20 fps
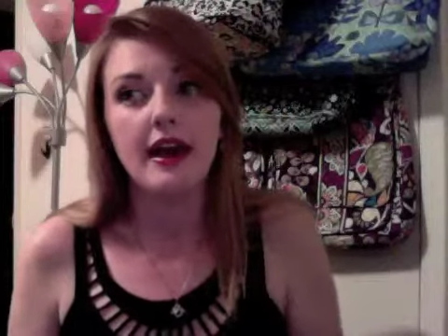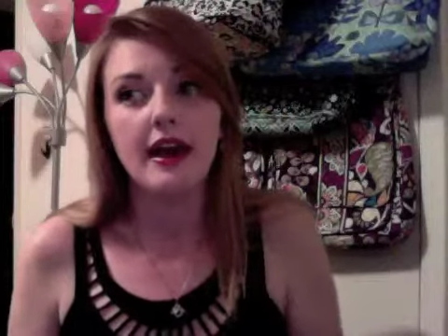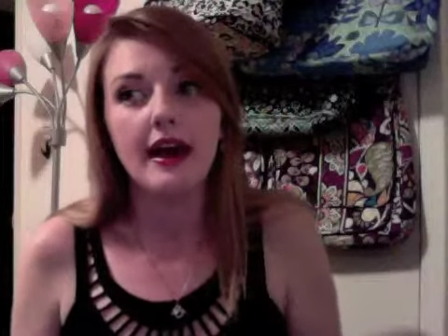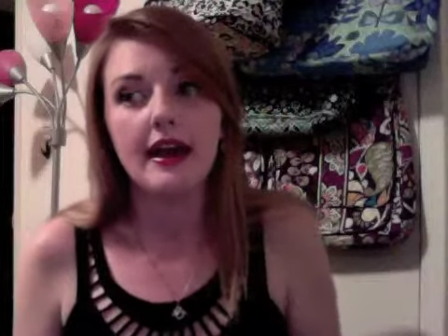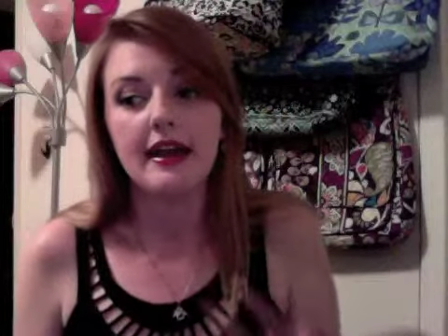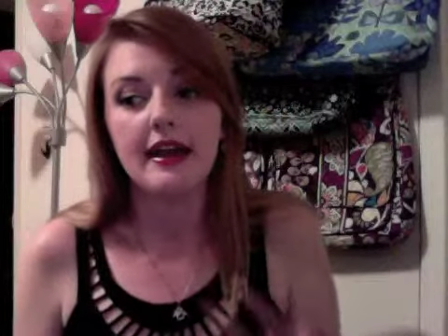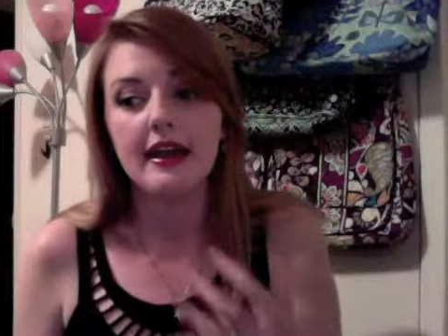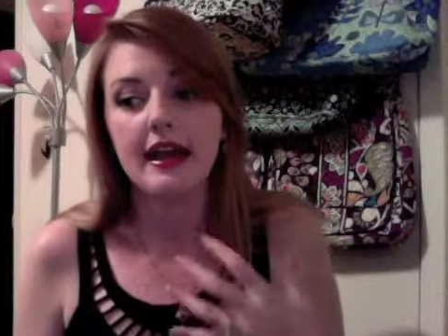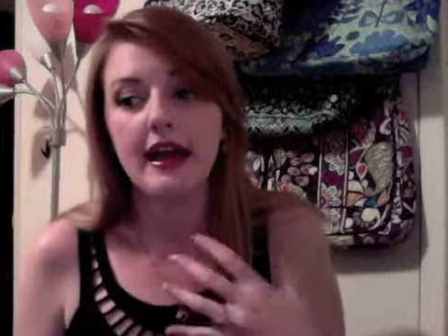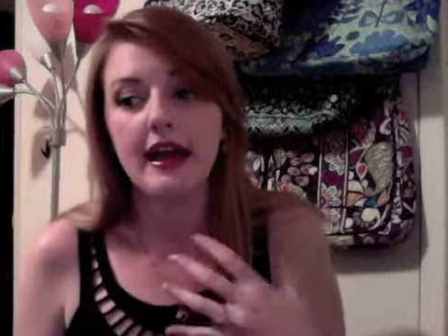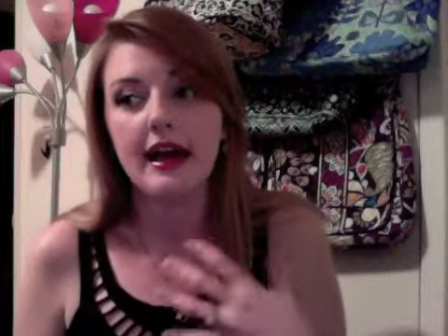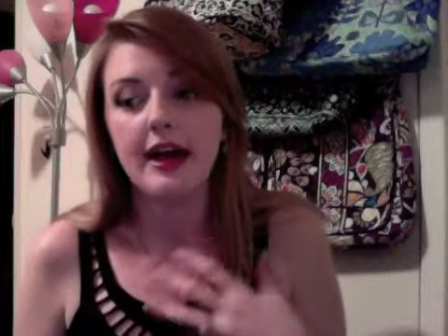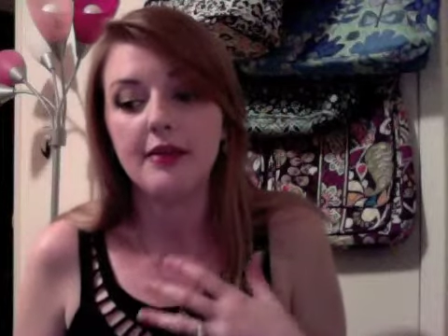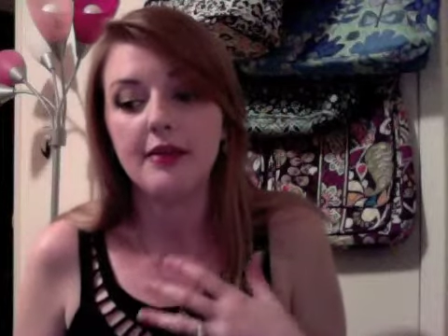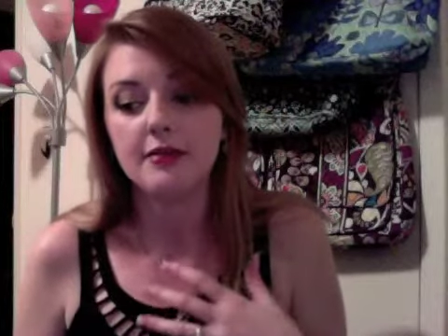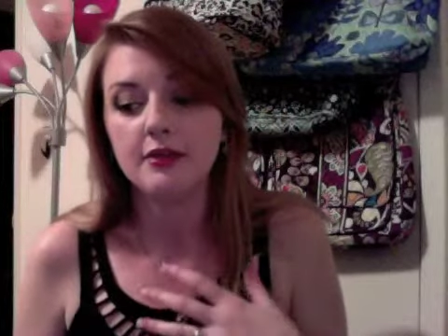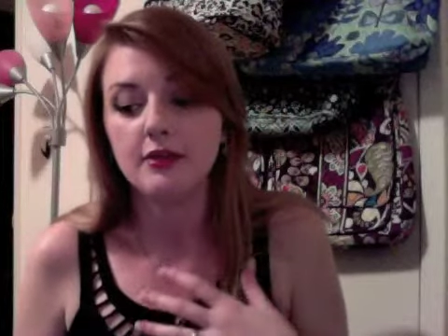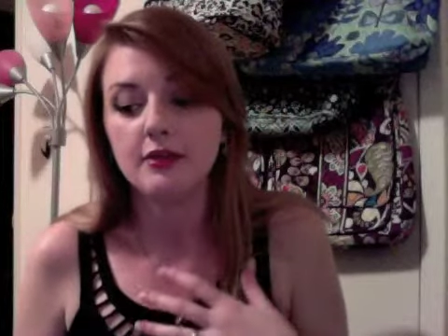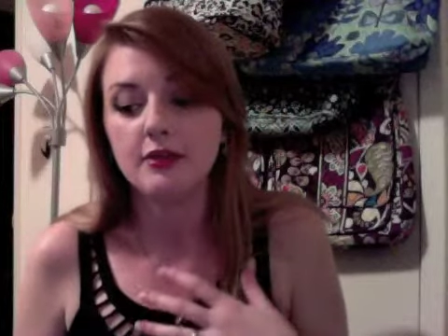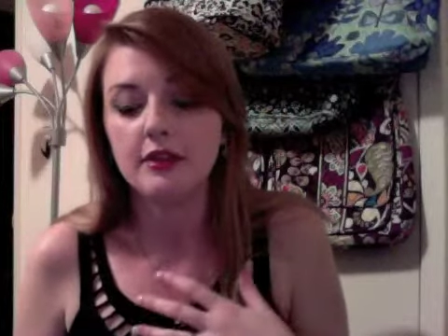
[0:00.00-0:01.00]
I
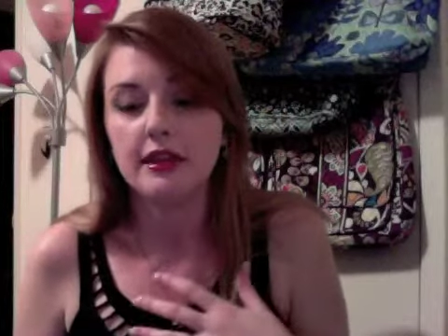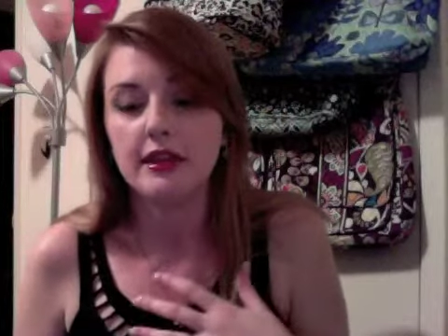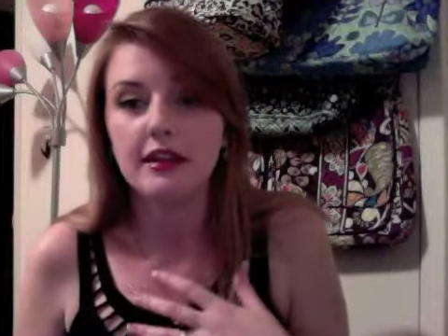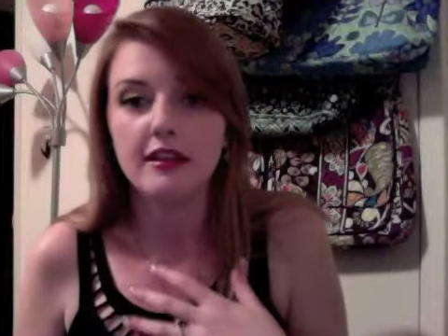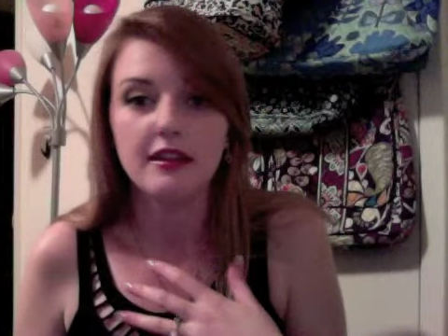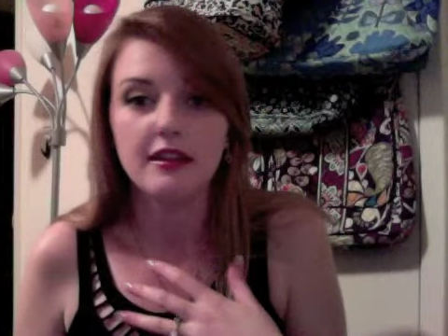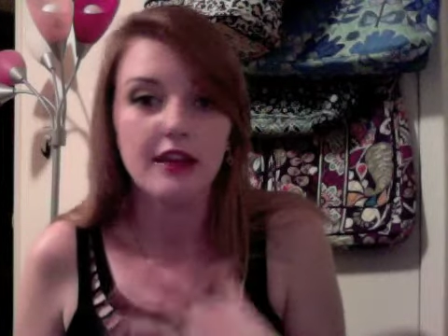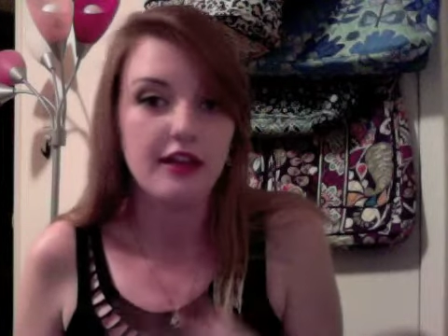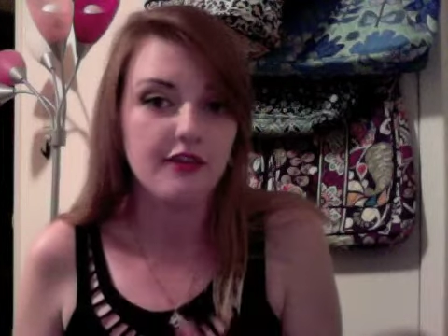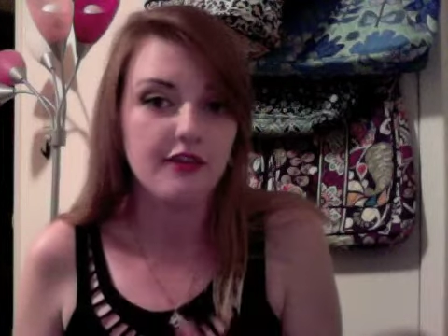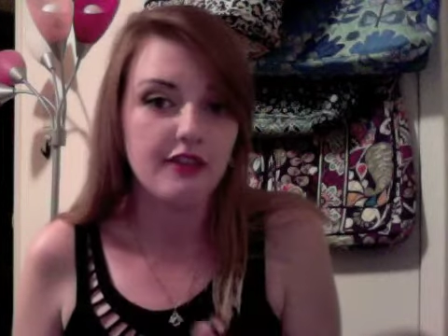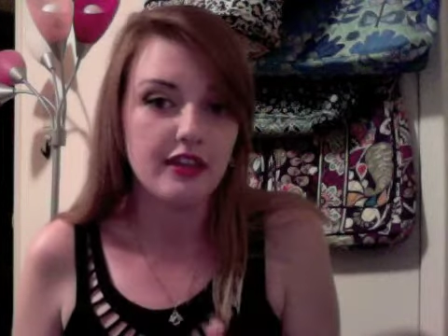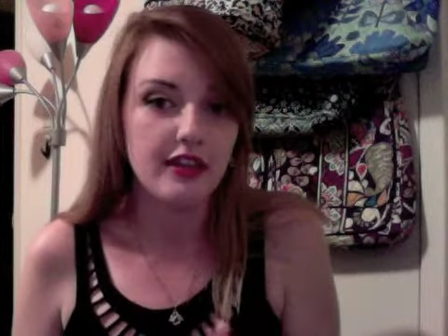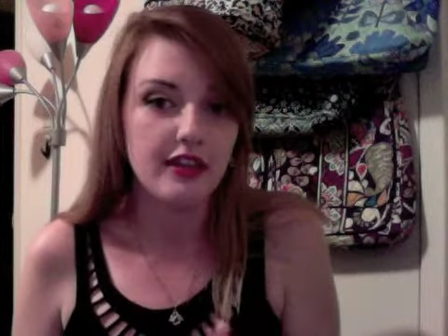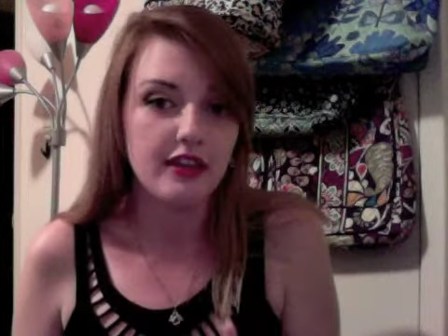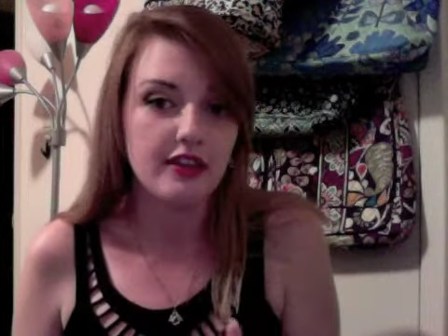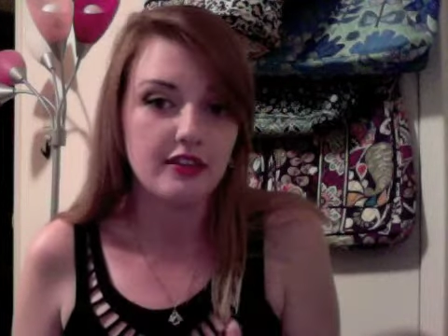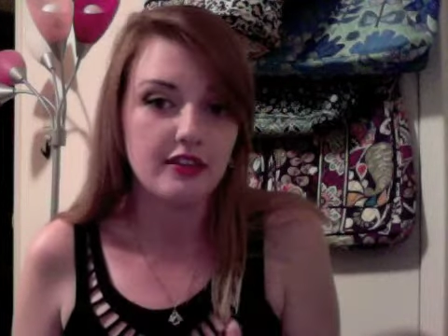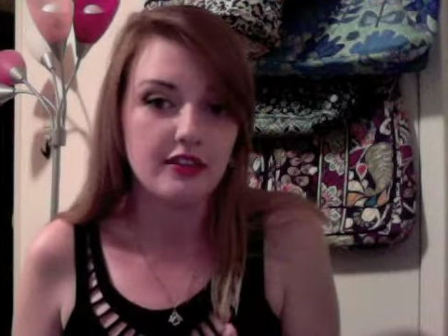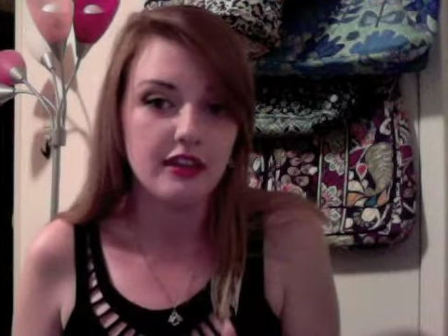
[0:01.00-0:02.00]
absolutely love
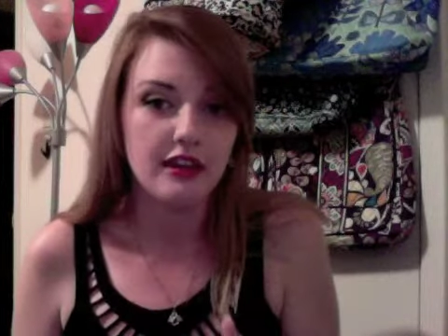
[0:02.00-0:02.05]
these.